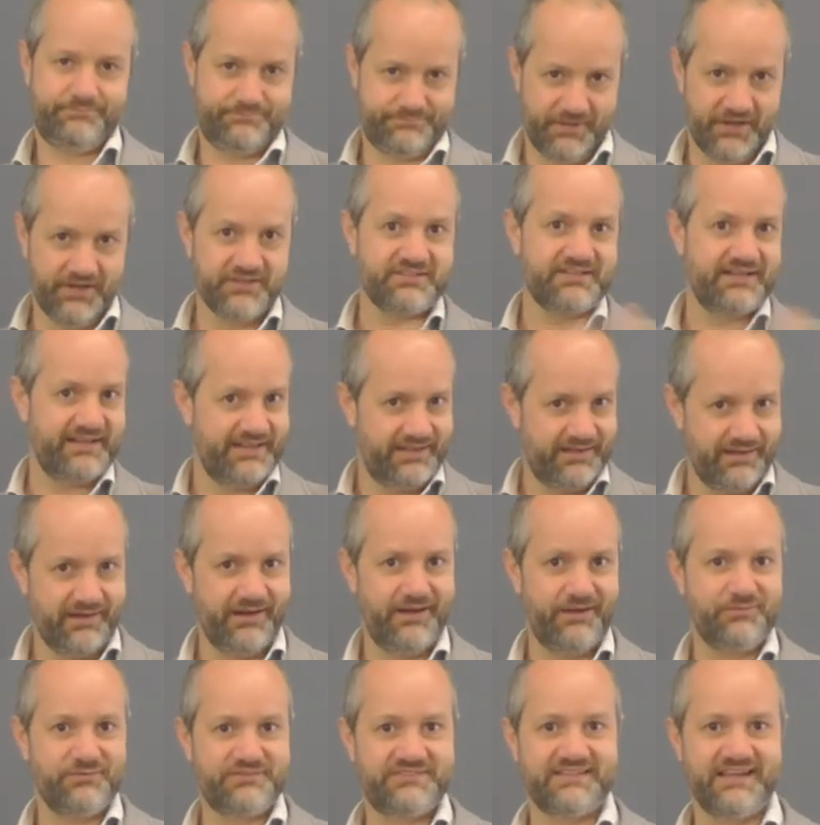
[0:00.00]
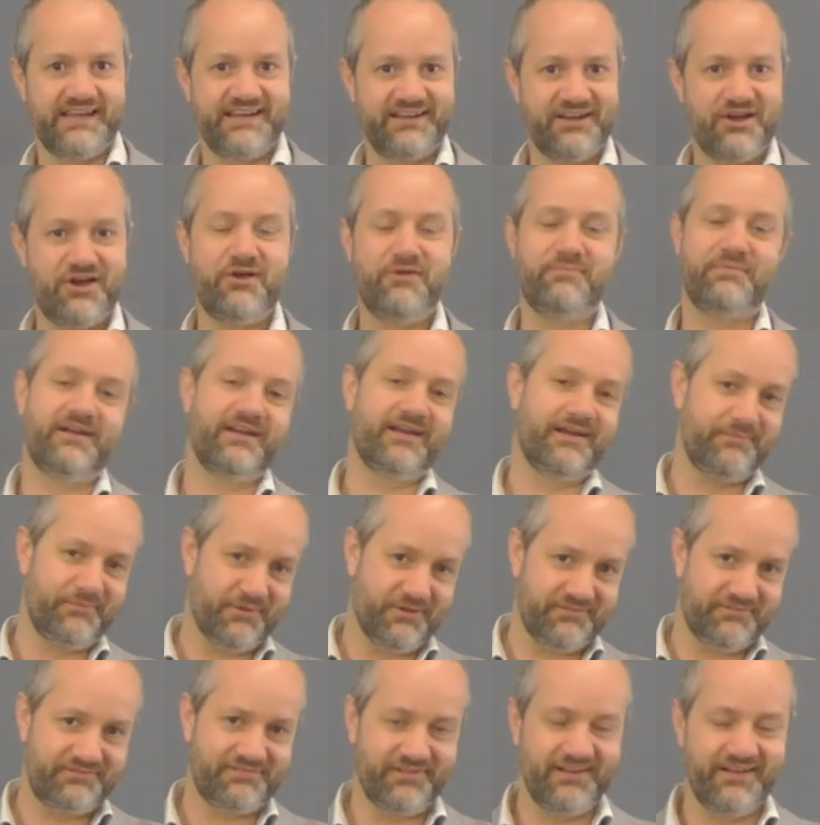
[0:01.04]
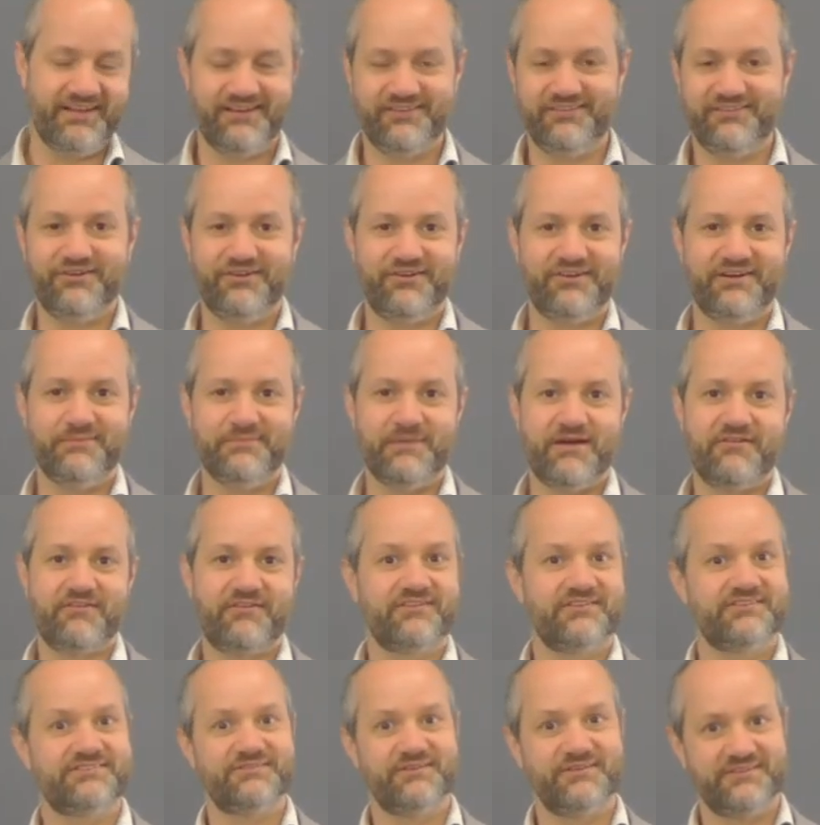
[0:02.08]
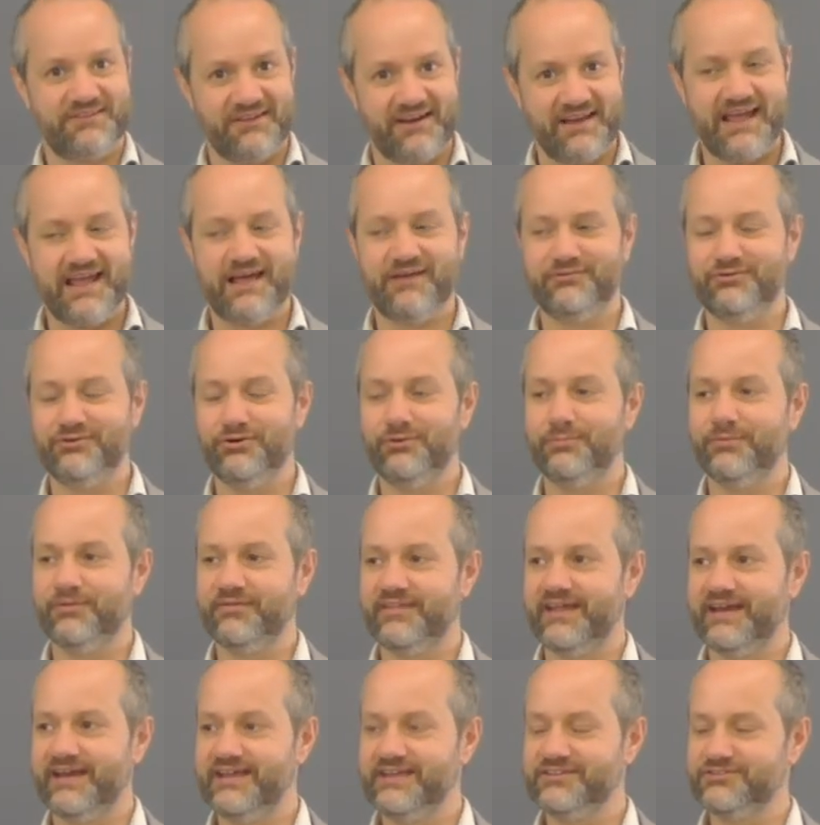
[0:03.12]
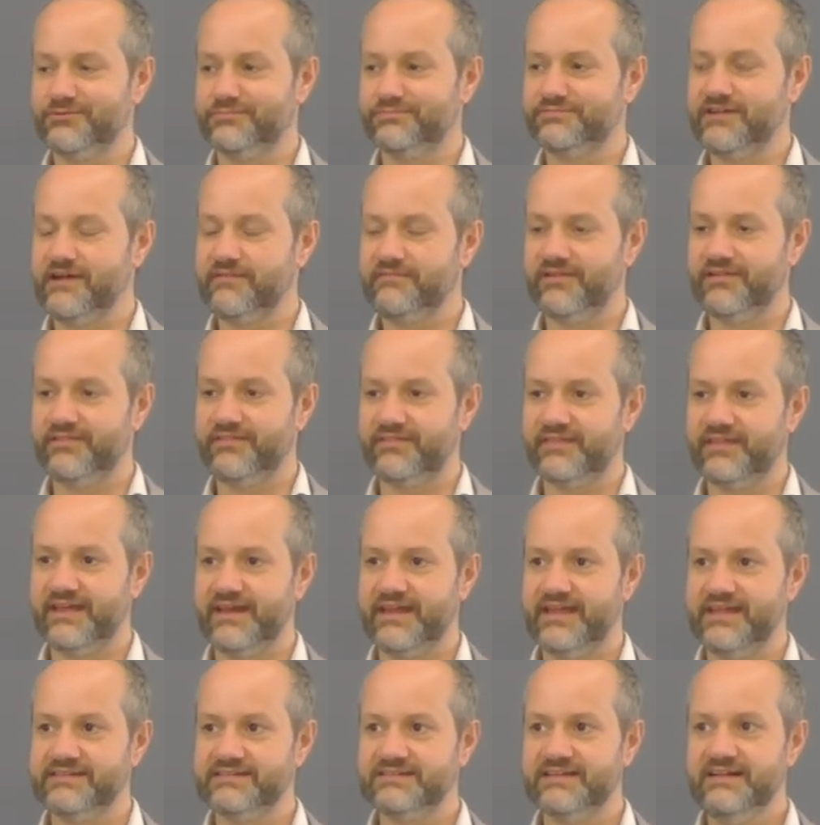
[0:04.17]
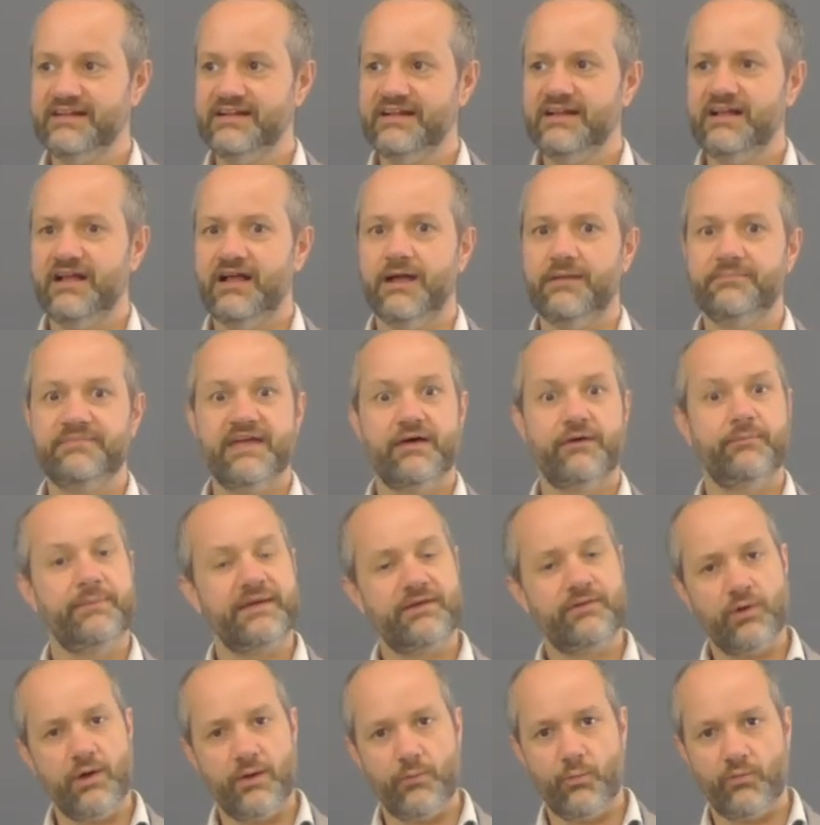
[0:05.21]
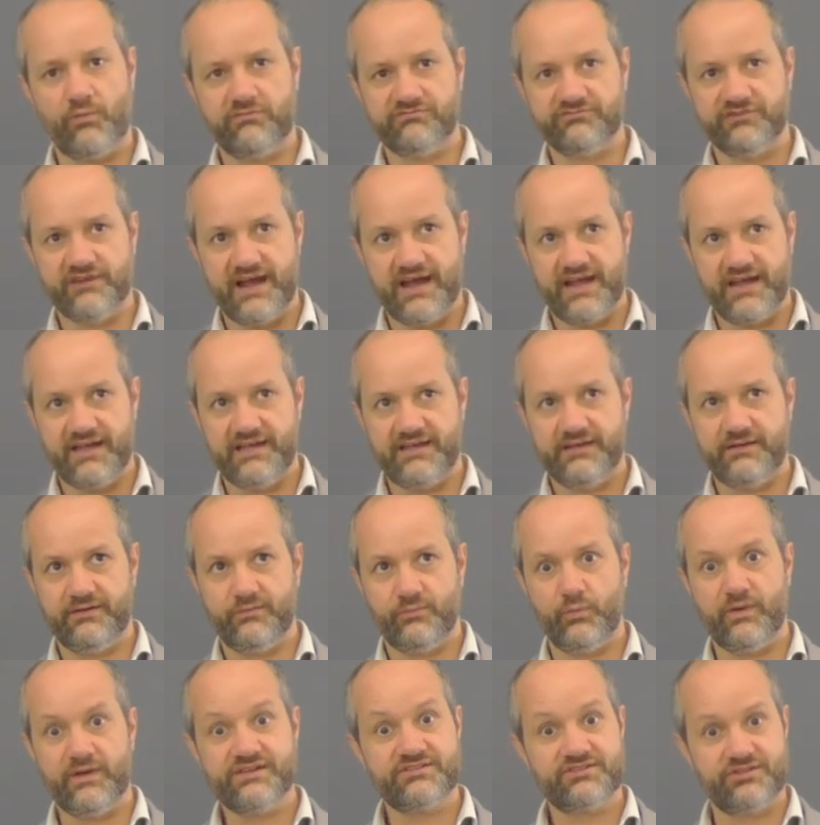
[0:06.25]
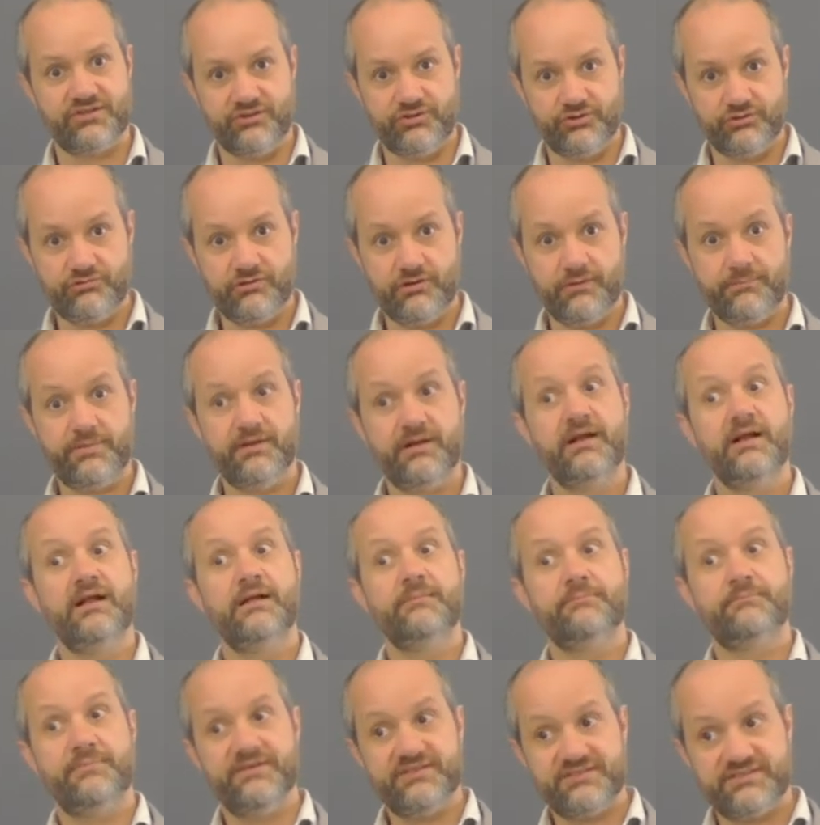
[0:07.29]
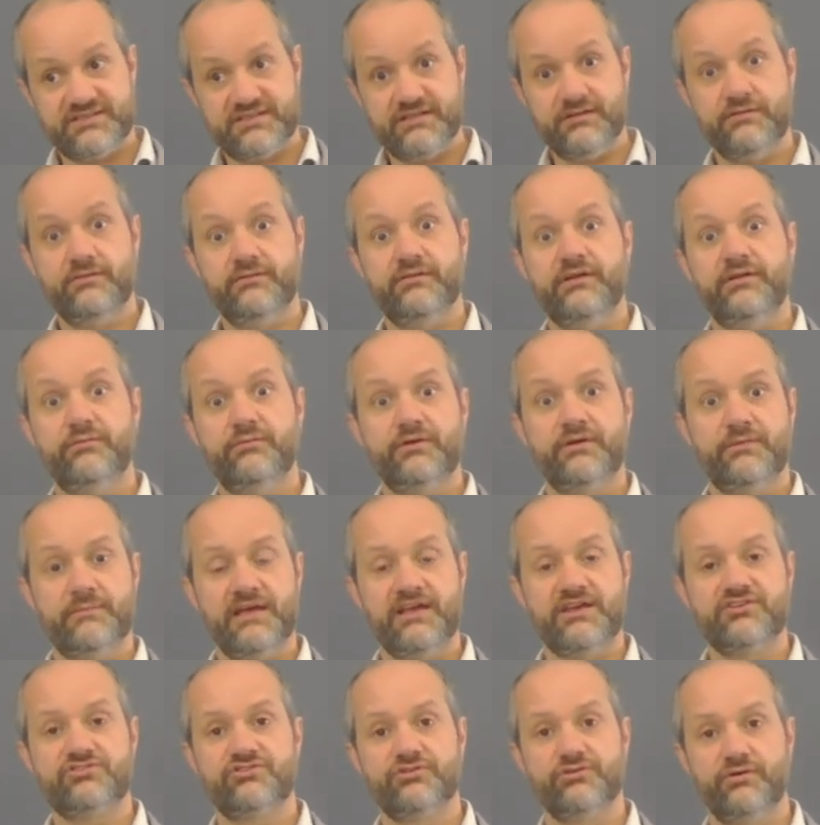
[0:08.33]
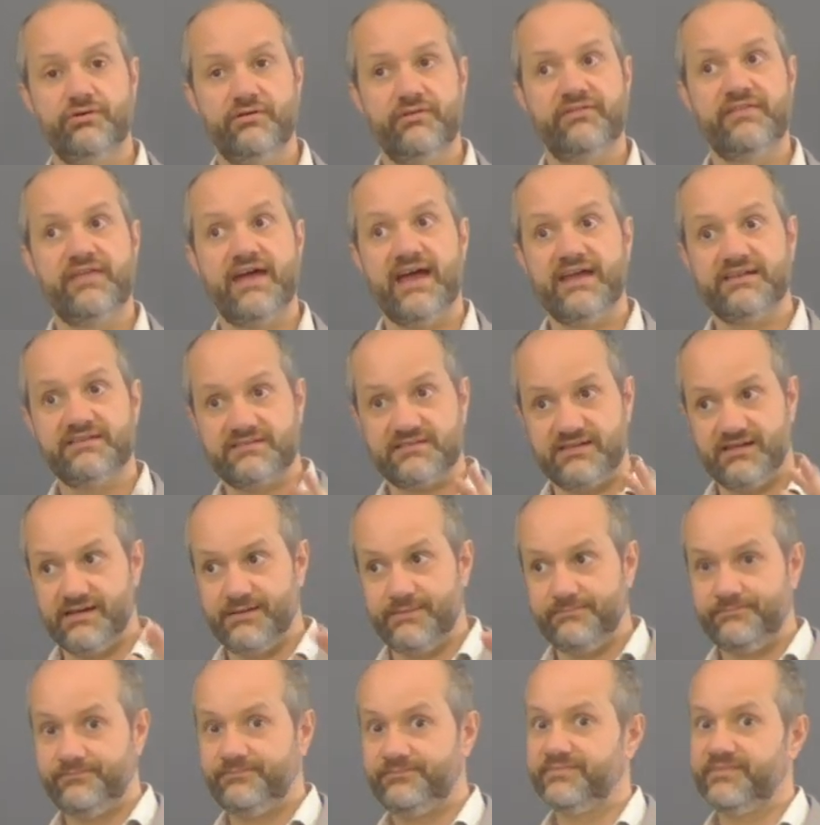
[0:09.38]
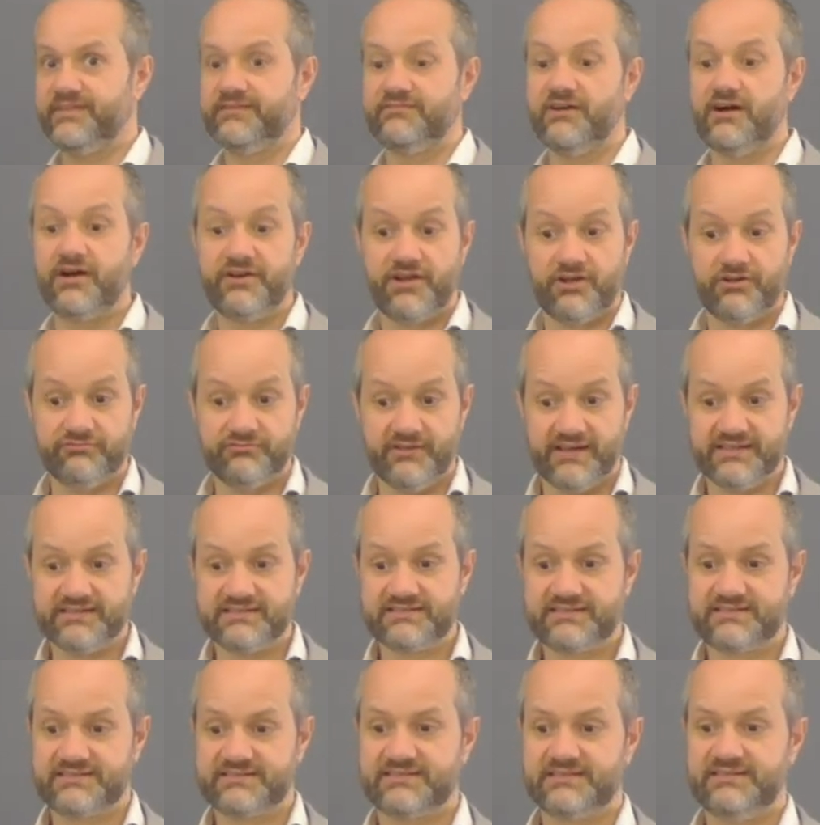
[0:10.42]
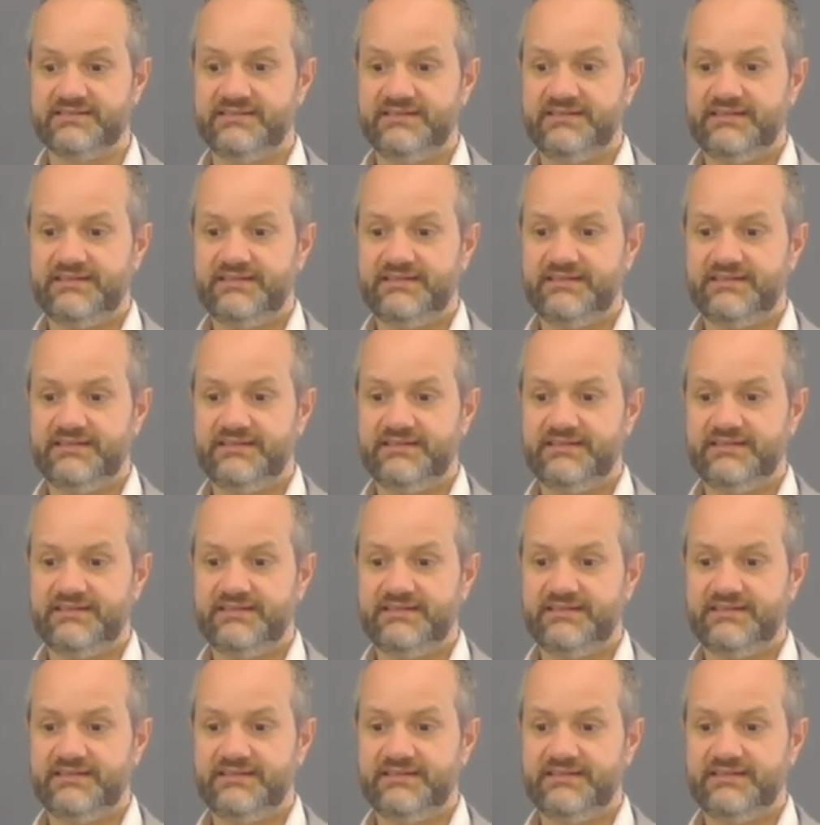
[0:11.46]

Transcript: Personally, I would say no, but I'm not an American, so I don't know how normal that is or prevalent that is. That would be quite rare in Western Europe, but still you want to make sure that there are no risks.